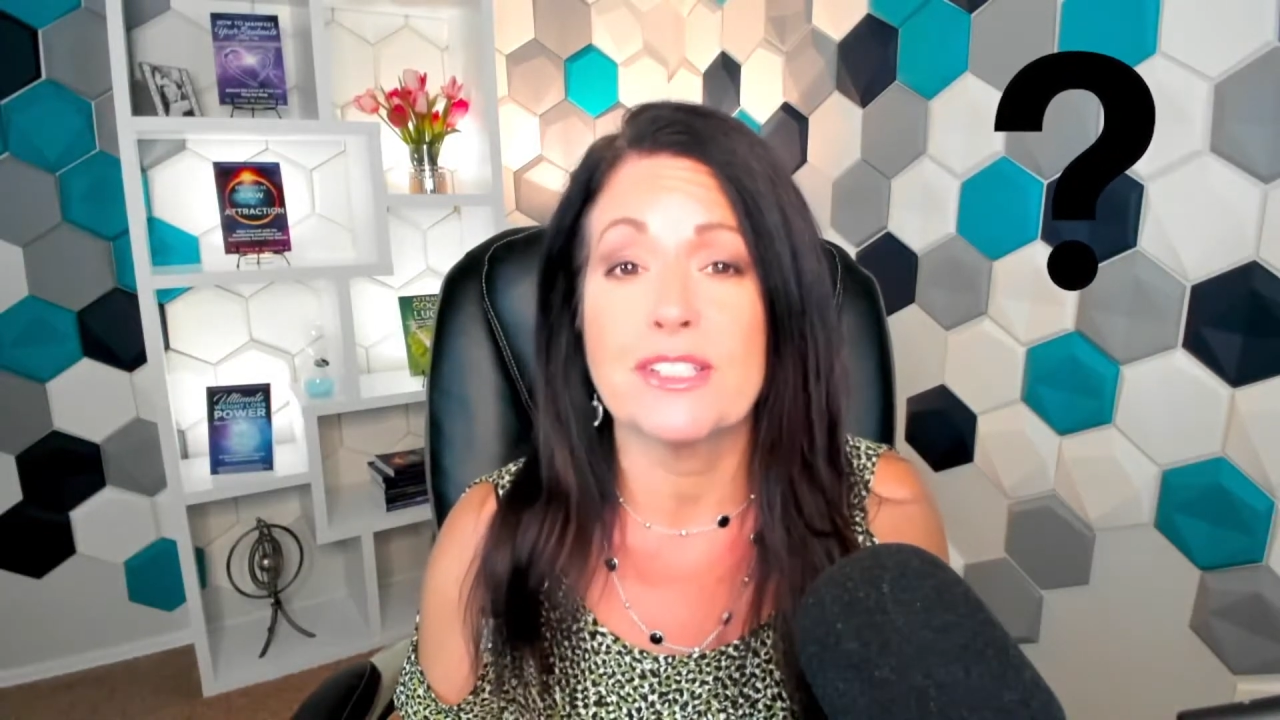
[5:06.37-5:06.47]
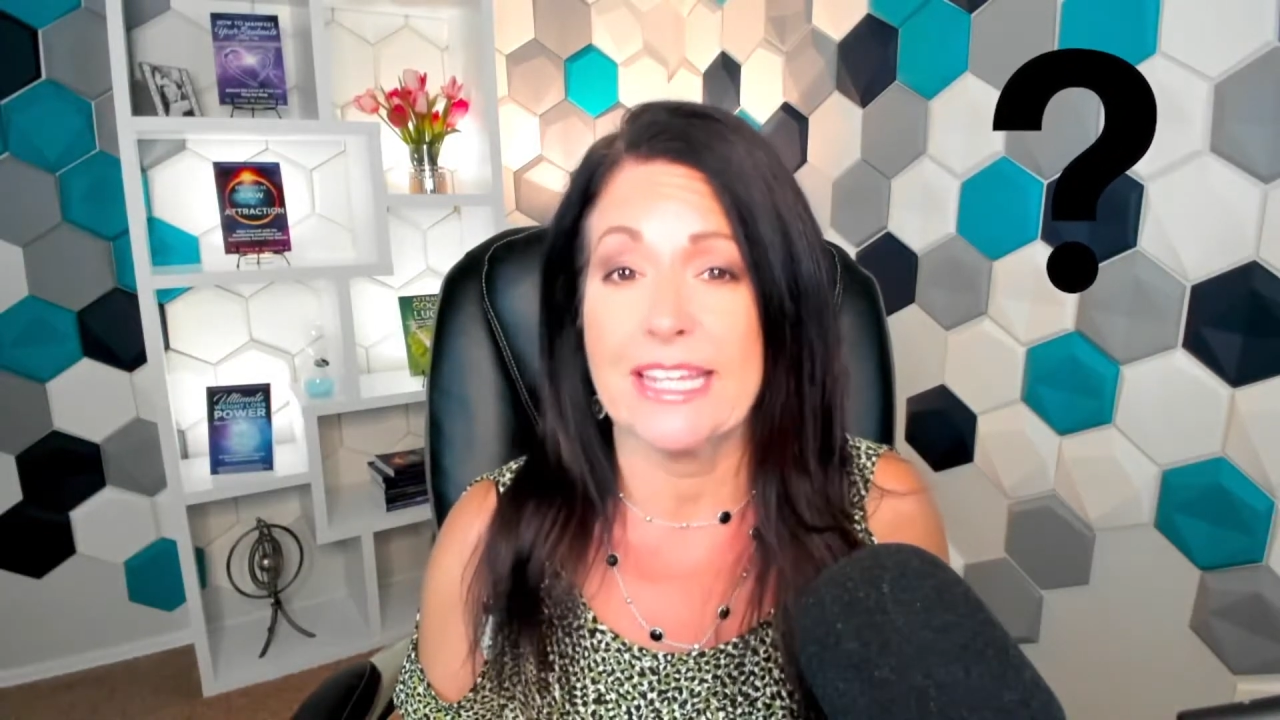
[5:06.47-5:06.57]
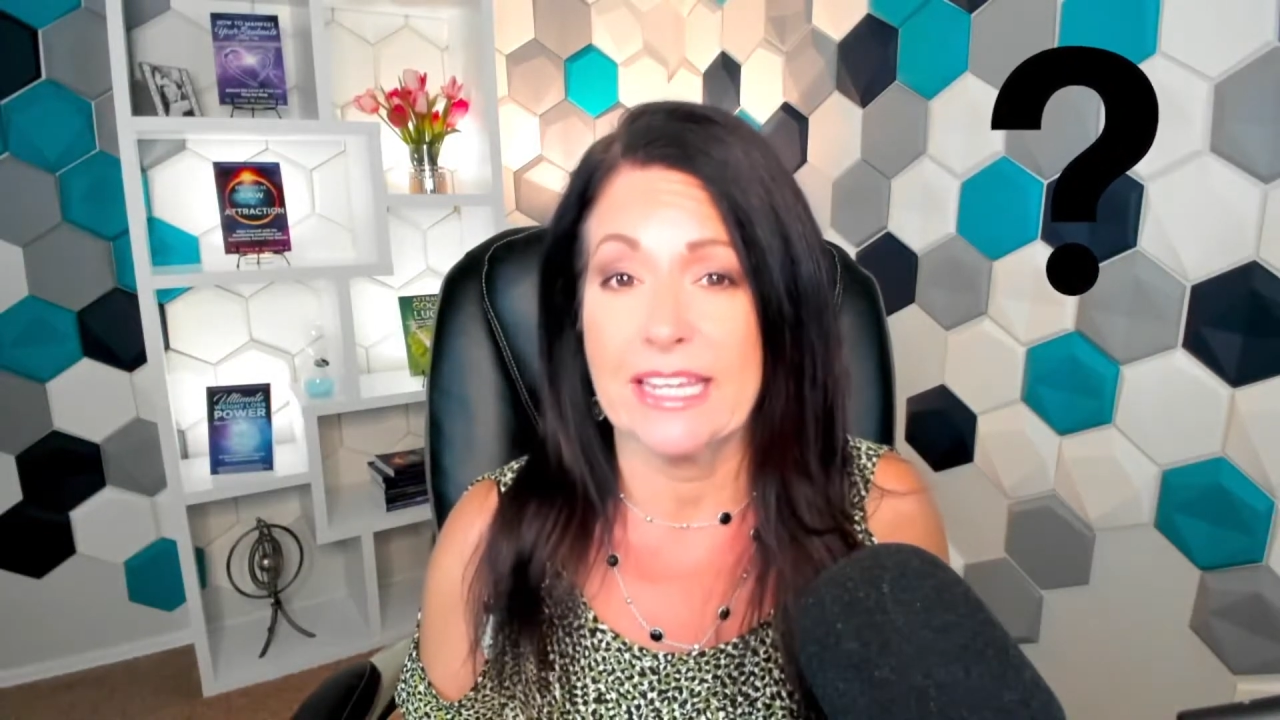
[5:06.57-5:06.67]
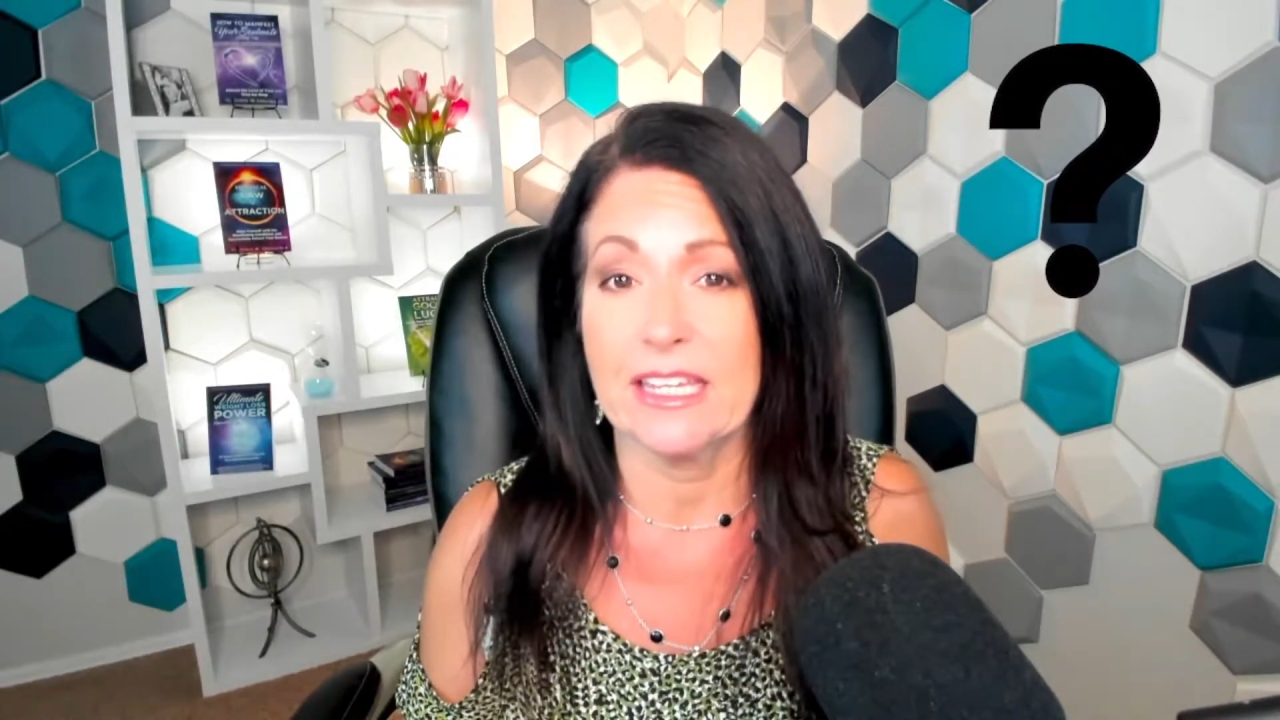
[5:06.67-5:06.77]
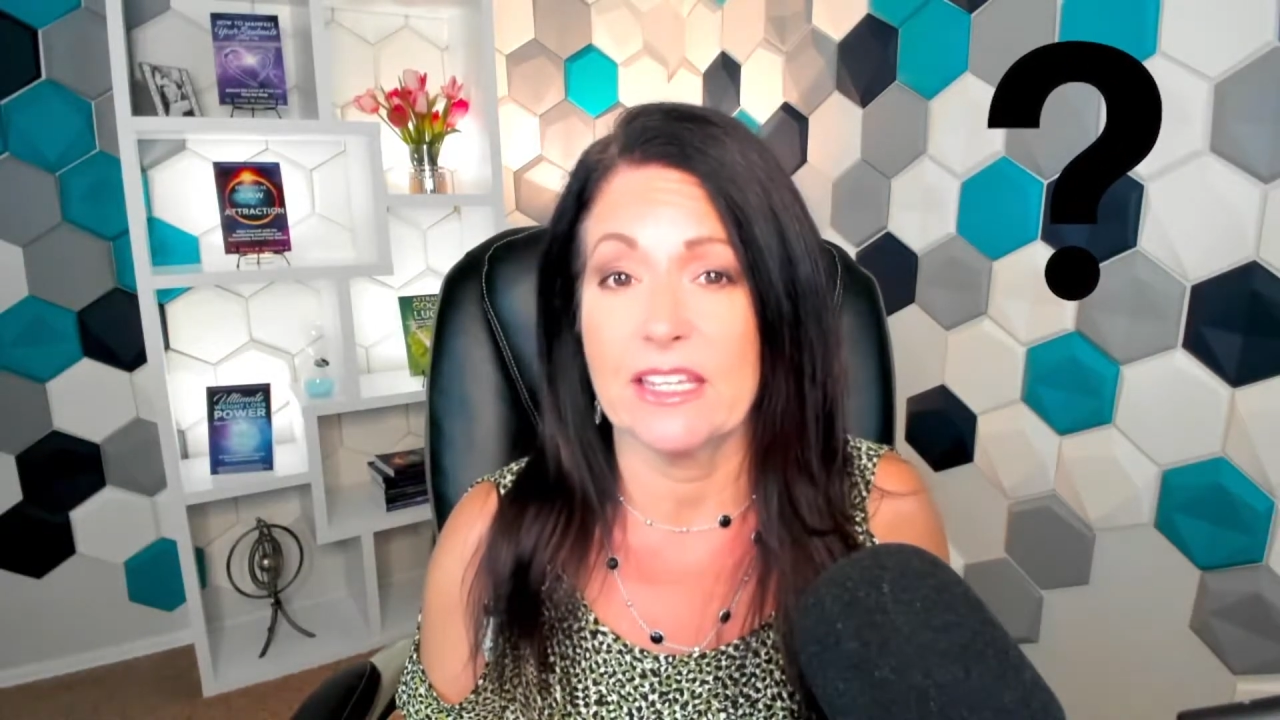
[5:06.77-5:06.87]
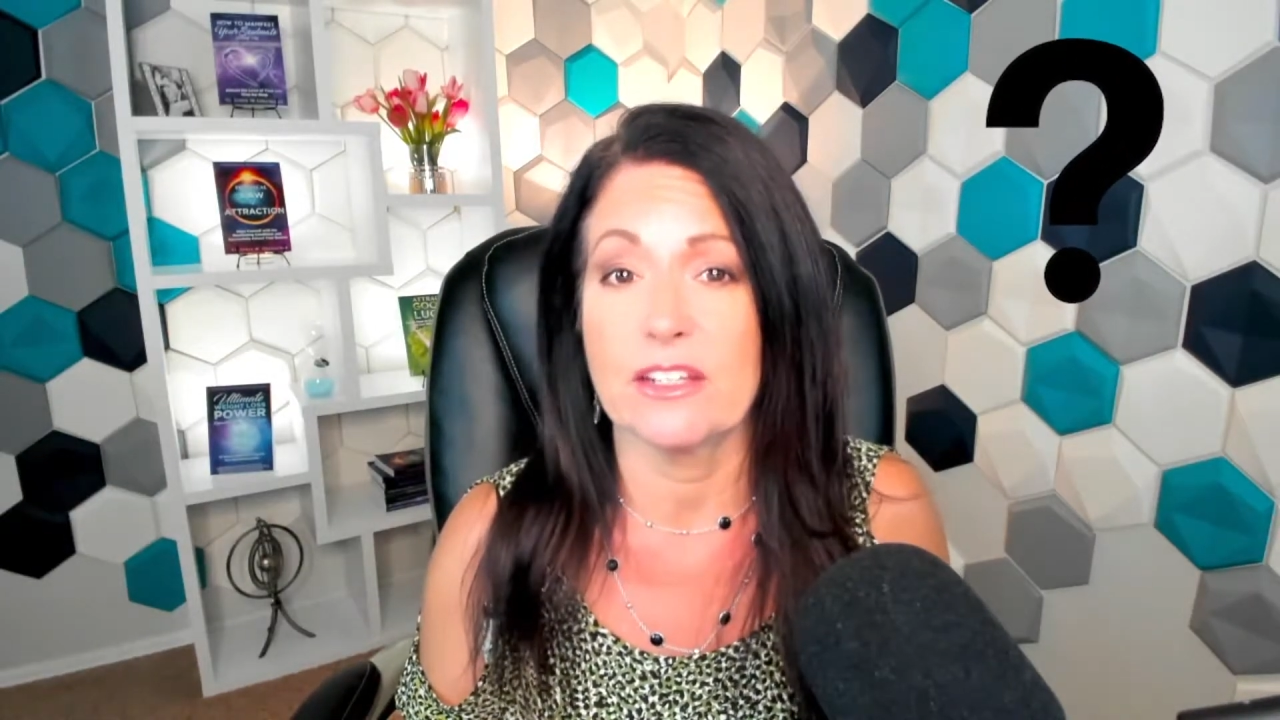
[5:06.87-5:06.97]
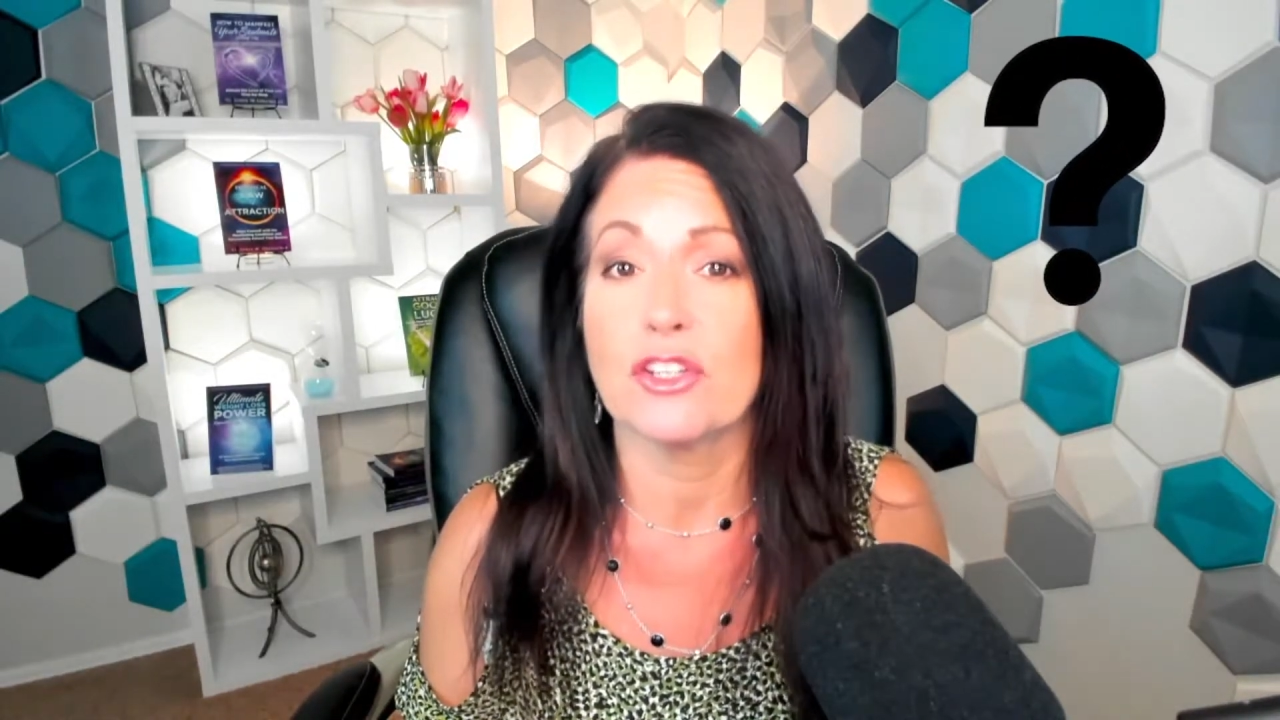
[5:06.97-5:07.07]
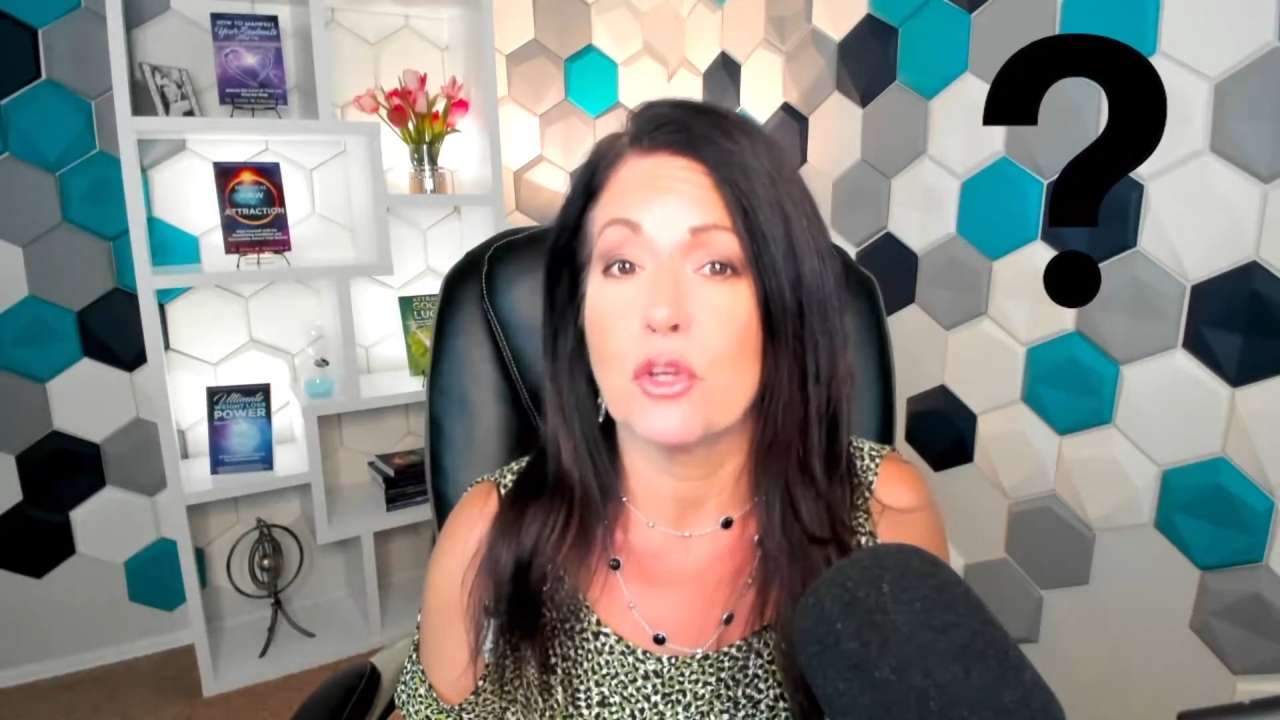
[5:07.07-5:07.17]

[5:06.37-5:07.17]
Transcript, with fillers: taking in